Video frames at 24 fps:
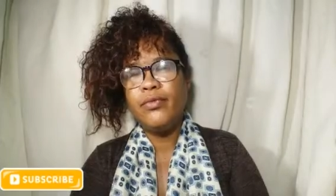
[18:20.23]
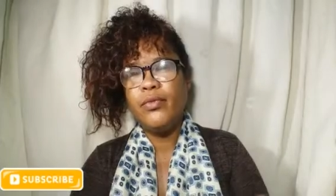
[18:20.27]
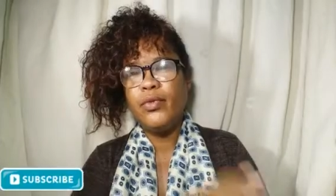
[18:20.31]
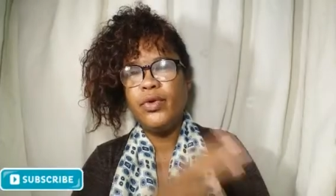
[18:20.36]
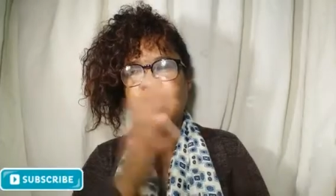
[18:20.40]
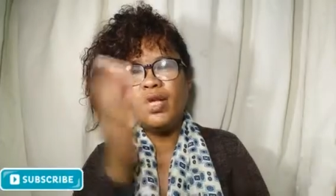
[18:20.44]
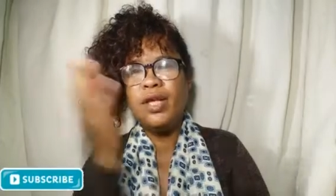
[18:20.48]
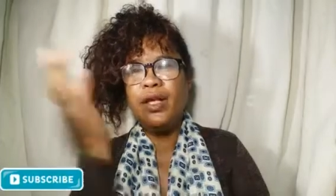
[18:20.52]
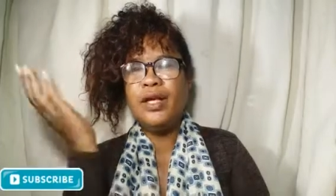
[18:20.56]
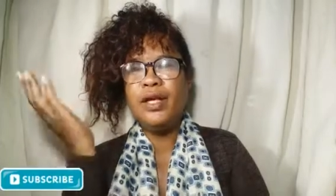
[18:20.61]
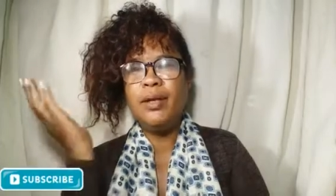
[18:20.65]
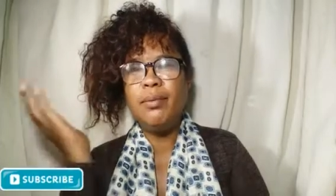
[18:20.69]

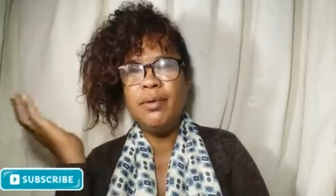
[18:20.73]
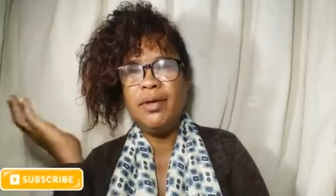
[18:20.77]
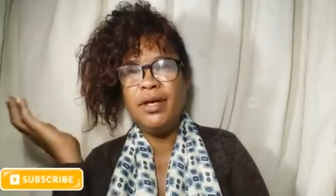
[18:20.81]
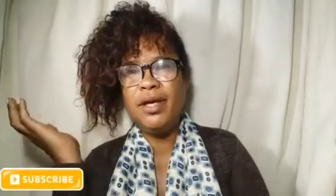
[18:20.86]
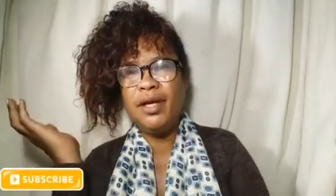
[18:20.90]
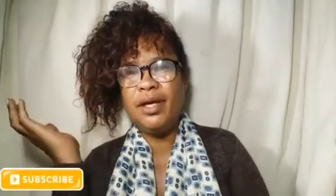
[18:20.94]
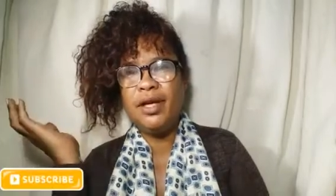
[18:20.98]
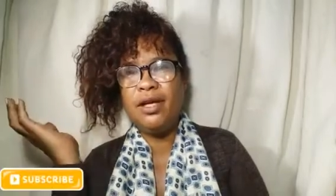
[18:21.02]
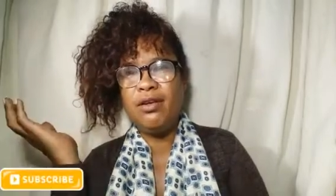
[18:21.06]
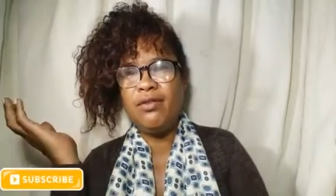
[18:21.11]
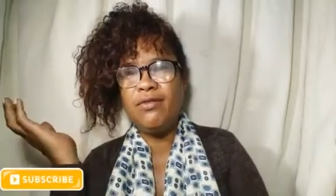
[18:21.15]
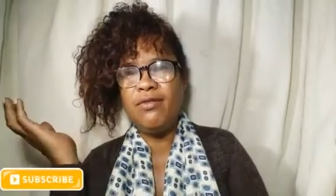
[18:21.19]
with a little bit
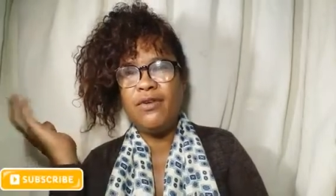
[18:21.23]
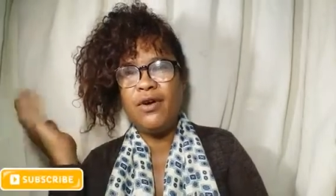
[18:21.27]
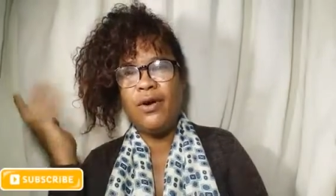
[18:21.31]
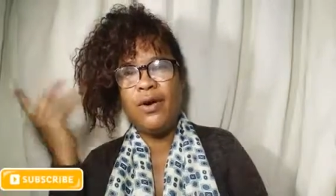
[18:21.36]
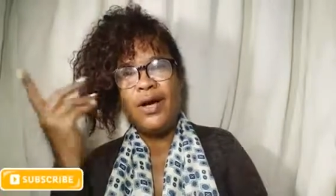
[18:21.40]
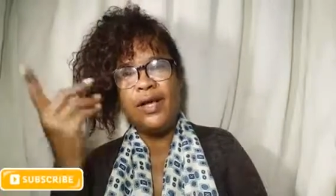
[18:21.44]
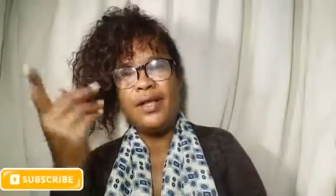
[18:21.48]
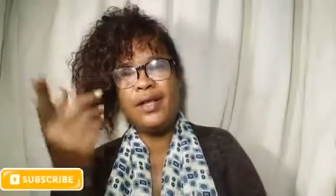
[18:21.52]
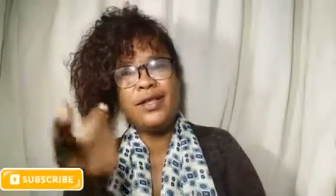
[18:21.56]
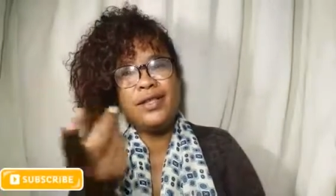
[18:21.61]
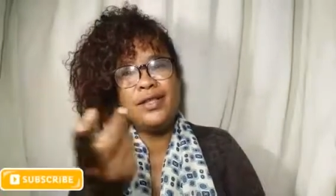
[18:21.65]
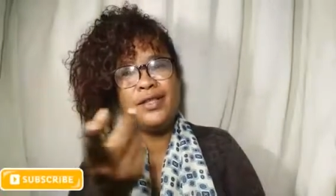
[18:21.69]
of info
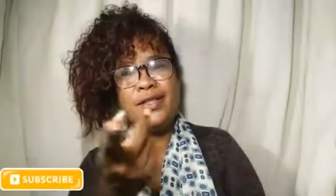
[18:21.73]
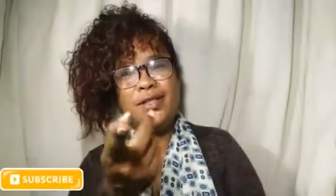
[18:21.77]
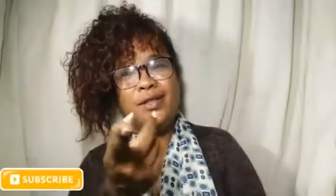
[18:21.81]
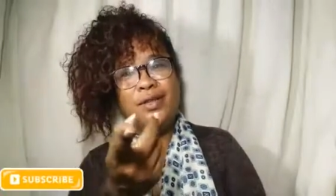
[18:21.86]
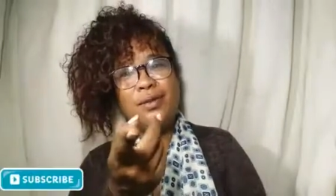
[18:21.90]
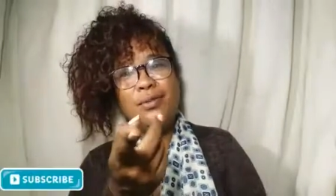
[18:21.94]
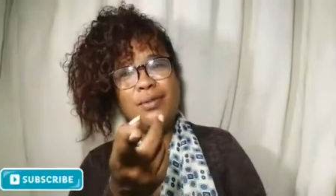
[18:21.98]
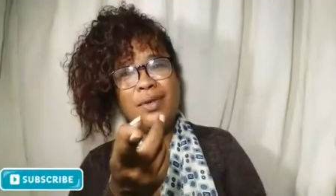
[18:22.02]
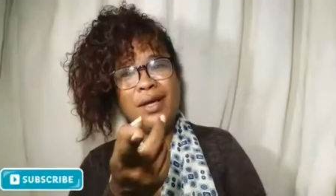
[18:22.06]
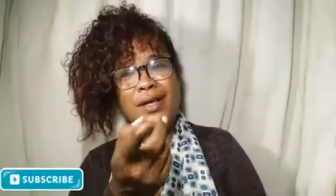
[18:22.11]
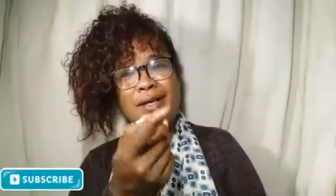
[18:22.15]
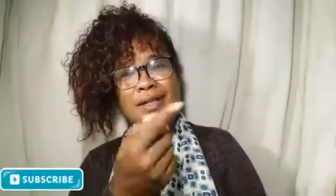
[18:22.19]
and the
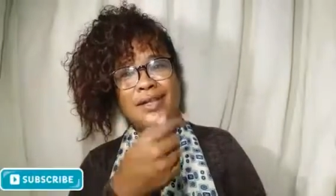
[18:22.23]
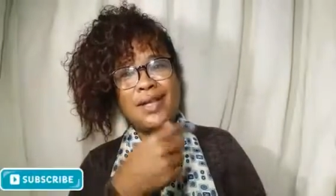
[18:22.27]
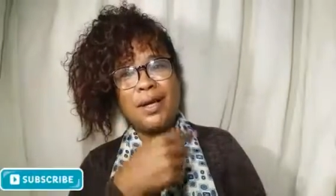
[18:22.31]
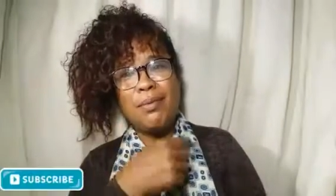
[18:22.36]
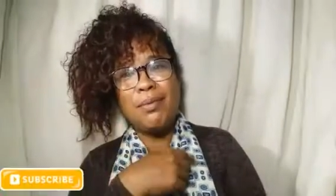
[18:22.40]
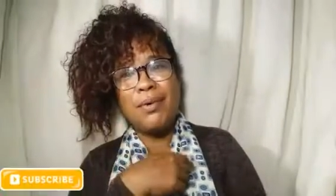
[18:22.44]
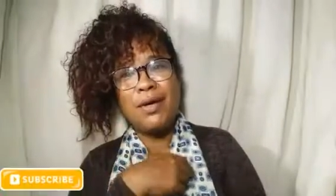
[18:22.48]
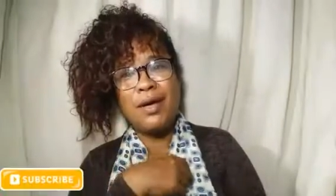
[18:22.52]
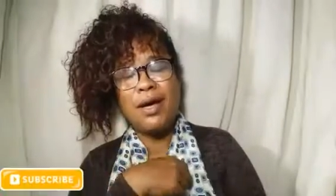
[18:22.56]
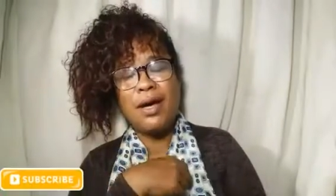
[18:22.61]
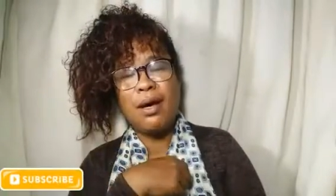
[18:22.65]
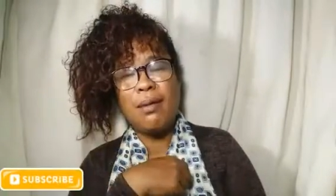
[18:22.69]
zoom that is
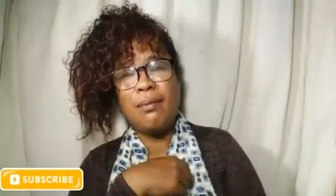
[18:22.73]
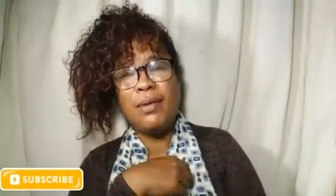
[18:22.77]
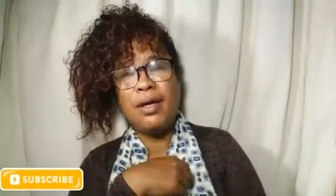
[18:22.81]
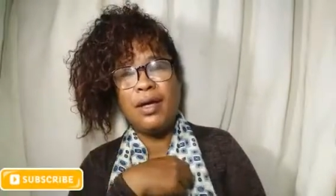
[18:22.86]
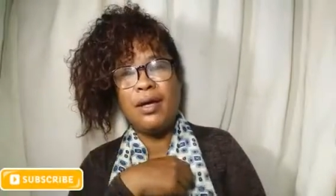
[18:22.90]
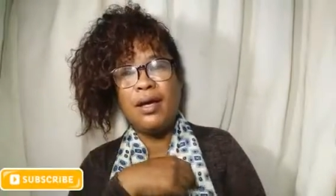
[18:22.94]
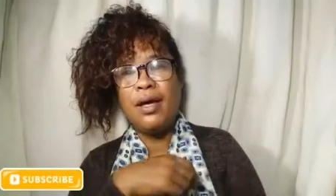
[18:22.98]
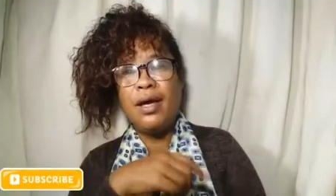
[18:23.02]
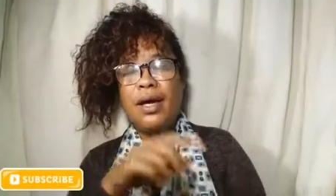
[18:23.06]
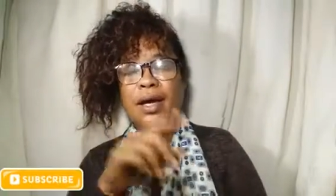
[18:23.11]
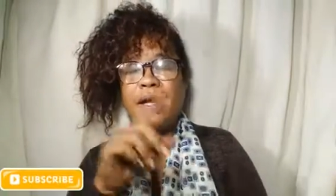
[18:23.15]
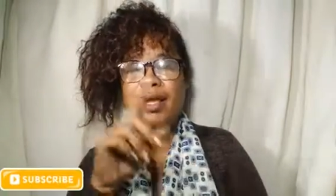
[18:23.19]
up and
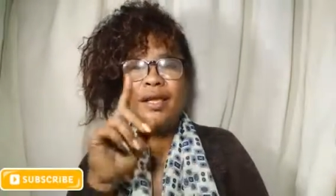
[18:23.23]
coming